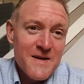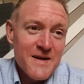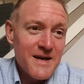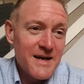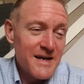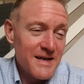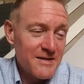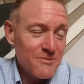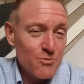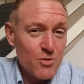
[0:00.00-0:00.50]

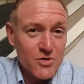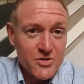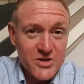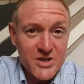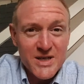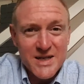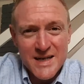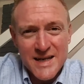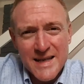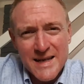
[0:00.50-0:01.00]
and
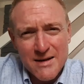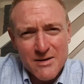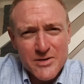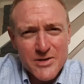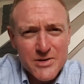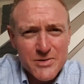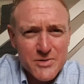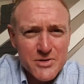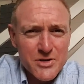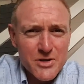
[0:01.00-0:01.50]
watching a little
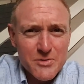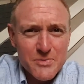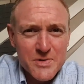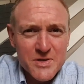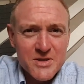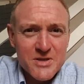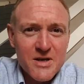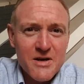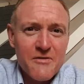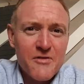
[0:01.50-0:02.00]
YouTube
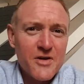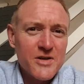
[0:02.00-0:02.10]
and stuff.